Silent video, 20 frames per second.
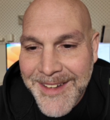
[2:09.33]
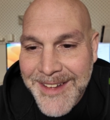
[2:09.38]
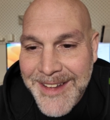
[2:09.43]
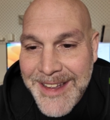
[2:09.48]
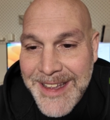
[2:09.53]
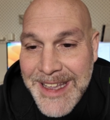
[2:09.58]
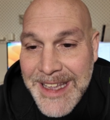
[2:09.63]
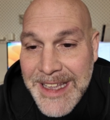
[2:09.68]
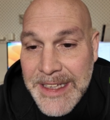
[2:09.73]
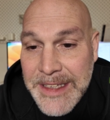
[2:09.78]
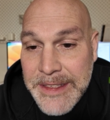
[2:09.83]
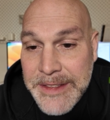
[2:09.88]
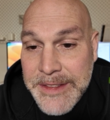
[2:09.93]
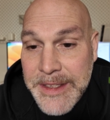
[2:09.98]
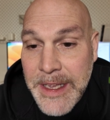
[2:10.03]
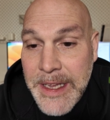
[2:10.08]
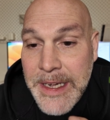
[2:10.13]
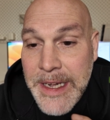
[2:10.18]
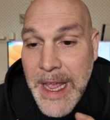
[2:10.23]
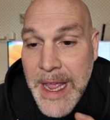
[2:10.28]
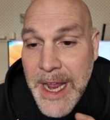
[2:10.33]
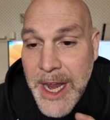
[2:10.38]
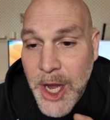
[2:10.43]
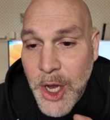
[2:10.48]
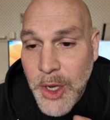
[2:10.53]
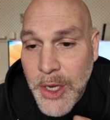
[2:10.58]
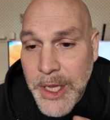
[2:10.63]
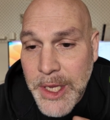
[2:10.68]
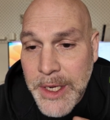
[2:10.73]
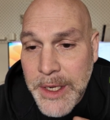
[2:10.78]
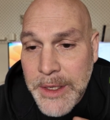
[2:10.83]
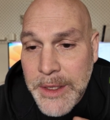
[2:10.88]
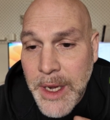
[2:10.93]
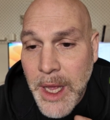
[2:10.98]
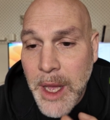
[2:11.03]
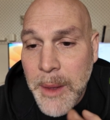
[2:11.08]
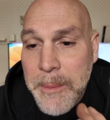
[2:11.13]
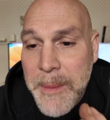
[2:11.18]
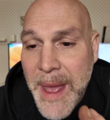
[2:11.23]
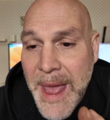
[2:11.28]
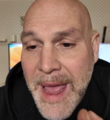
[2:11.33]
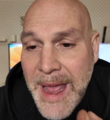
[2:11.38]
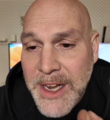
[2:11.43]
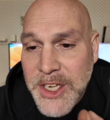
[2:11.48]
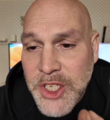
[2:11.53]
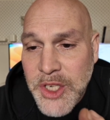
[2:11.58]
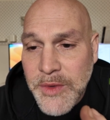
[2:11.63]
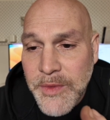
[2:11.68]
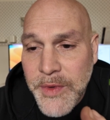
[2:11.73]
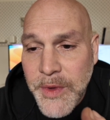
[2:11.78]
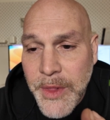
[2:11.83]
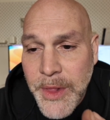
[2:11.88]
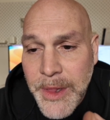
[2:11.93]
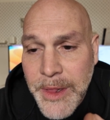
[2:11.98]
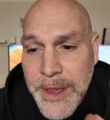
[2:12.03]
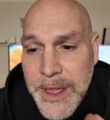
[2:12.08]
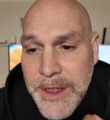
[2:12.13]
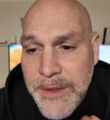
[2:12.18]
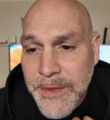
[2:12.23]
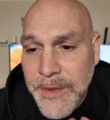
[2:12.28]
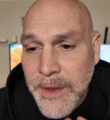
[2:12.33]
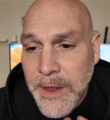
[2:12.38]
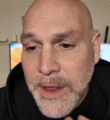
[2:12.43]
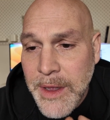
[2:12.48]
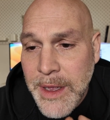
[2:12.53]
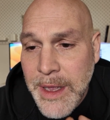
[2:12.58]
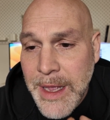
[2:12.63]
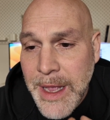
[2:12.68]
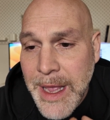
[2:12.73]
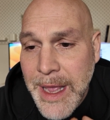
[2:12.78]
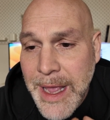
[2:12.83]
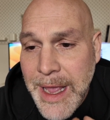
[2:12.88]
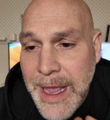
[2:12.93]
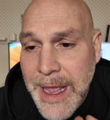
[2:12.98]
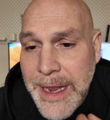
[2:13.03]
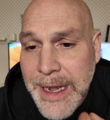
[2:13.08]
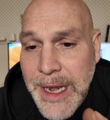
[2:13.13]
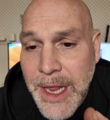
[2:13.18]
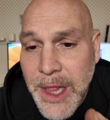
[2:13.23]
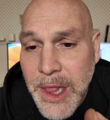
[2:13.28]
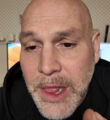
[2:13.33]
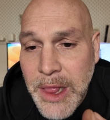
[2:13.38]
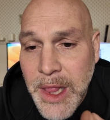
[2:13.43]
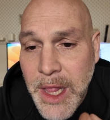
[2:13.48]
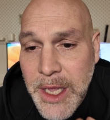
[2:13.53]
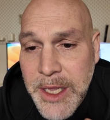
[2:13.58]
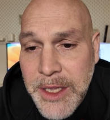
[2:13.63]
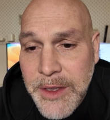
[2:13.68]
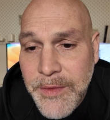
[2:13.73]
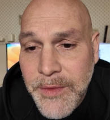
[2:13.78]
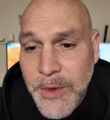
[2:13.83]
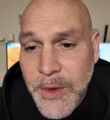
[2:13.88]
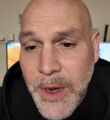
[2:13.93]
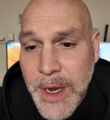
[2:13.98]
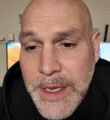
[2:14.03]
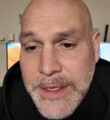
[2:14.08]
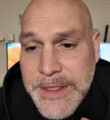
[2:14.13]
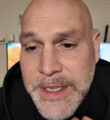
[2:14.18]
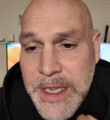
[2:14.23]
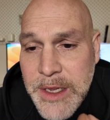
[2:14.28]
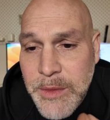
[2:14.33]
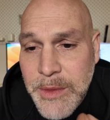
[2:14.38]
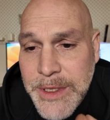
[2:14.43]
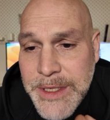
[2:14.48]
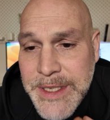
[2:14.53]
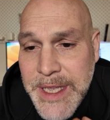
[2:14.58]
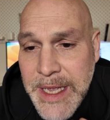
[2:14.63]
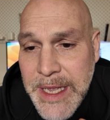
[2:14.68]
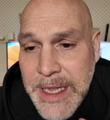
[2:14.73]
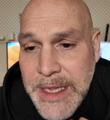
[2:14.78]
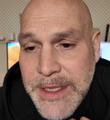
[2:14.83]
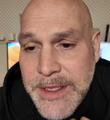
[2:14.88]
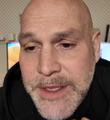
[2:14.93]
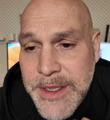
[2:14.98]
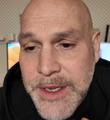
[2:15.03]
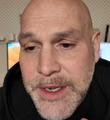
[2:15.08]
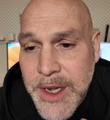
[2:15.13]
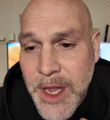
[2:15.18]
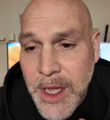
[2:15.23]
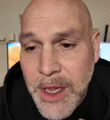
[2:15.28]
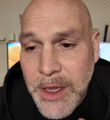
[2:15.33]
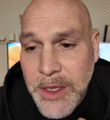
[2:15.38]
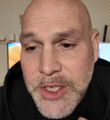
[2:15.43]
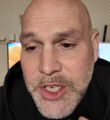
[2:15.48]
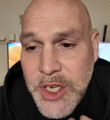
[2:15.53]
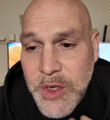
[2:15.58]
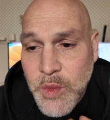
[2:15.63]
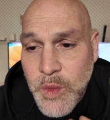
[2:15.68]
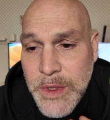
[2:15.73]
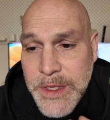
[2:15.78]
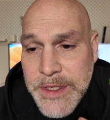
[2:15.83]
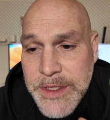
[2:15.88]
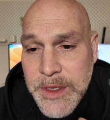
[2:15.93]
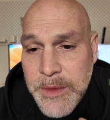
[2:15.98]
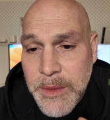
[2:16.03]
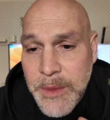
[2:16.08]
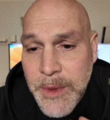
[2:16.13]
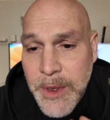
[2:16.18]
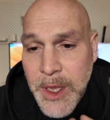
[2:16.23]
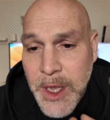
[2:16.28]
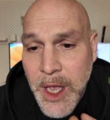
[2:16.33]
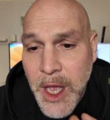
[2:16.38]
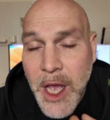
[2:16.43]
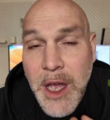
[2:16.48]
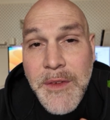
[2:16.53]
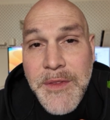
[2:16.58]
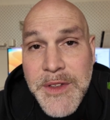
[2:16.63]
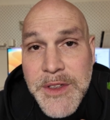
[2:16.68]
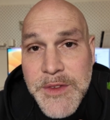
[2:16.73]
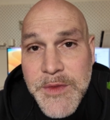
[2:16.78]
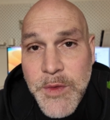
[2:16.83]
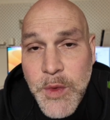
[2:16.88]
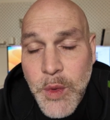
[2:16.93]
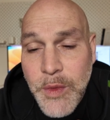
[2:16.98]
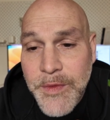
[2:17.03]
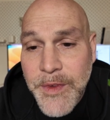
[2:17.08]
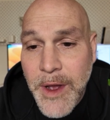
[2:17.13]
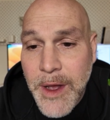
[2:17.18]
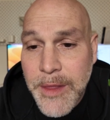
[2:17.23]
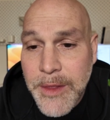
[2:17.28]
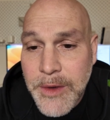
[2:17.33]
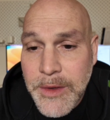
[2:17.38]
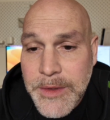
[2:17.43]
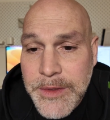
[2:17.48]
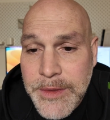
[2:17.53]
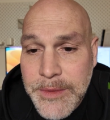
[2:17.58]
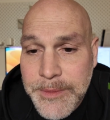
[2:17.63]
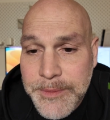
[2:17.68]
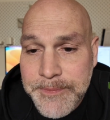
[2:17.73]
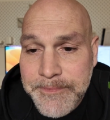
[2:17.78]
He has inherited a passion for the leaf, and lucky for us, he retains the knowledge and wisdom of his forefathers.